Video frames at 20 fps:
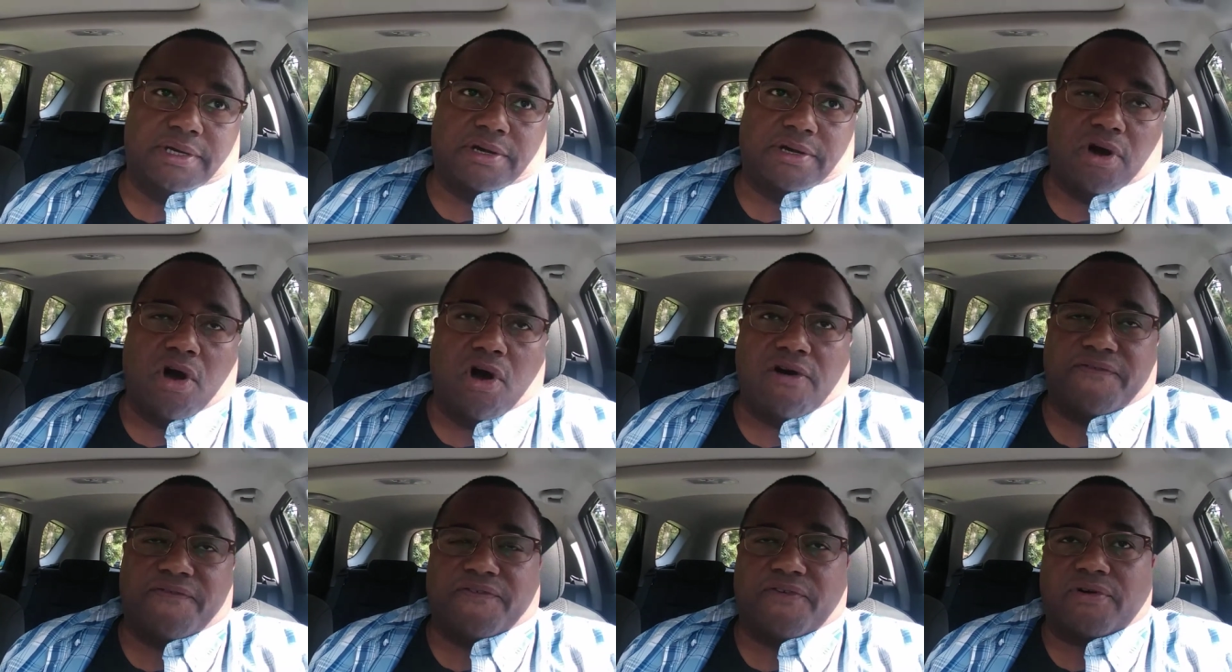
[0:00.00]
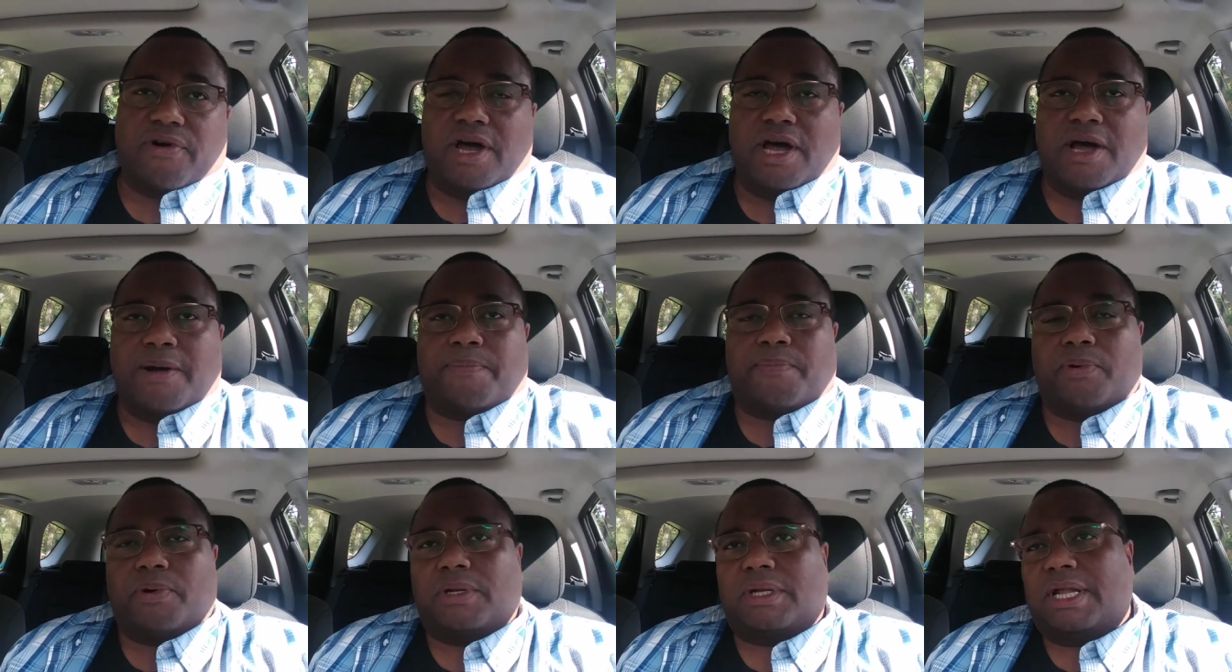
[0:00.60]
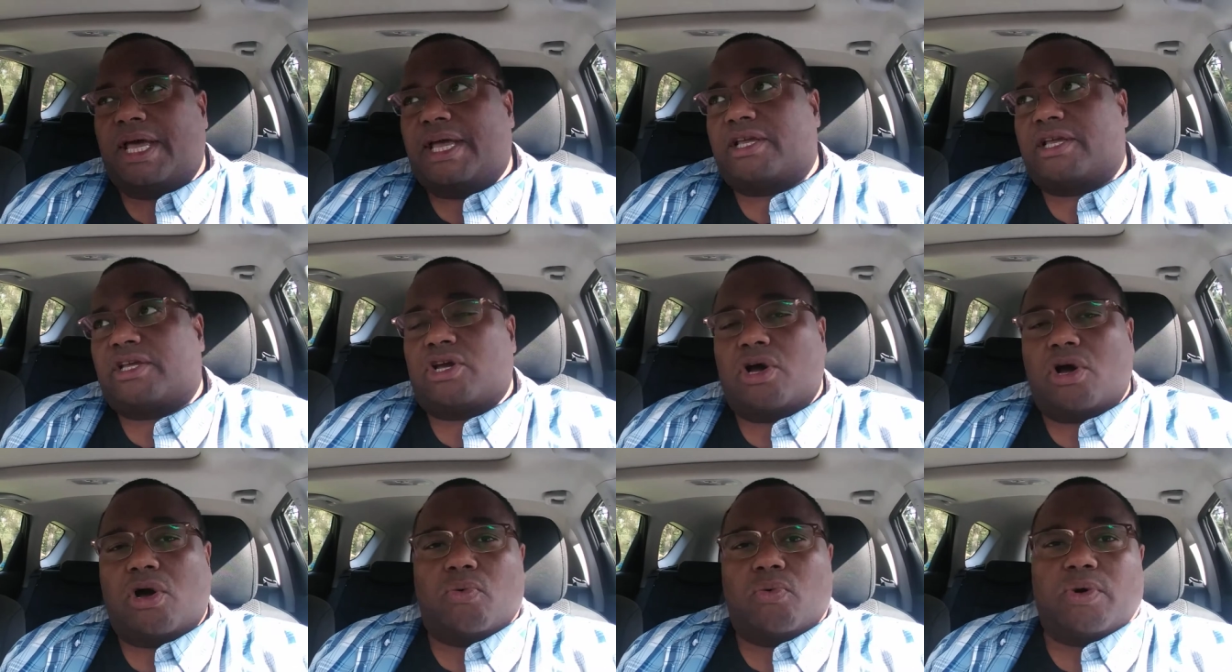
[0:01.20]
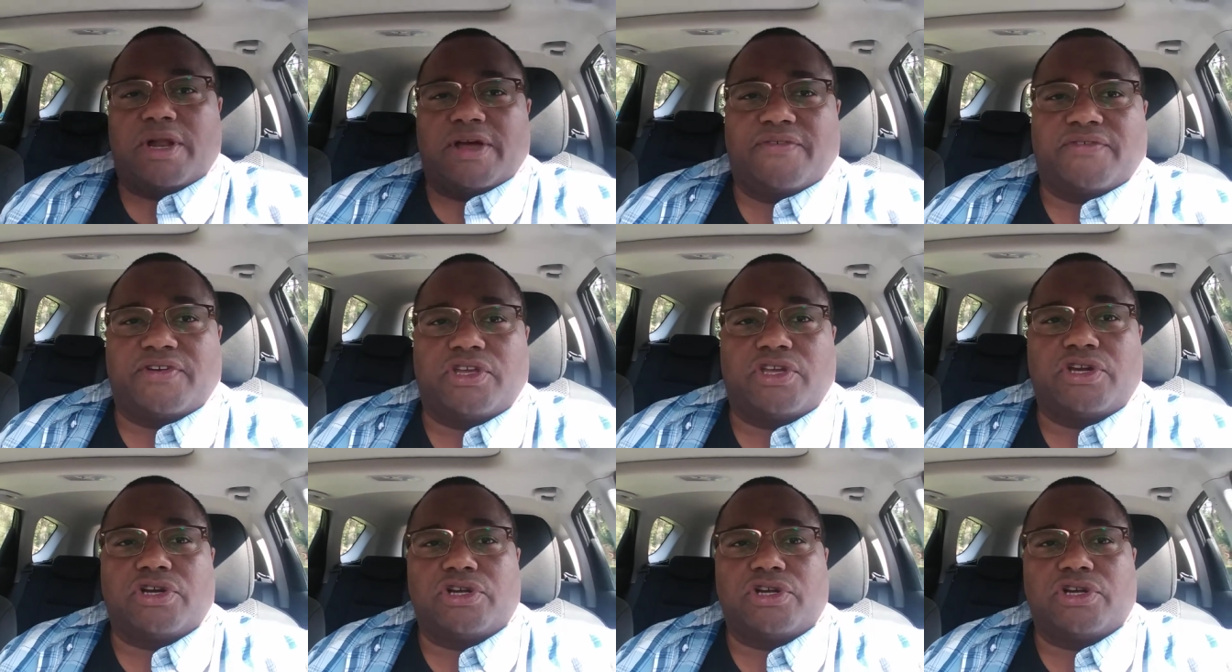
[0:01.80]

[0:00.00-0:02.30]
OfferUp or letgo, whatever you're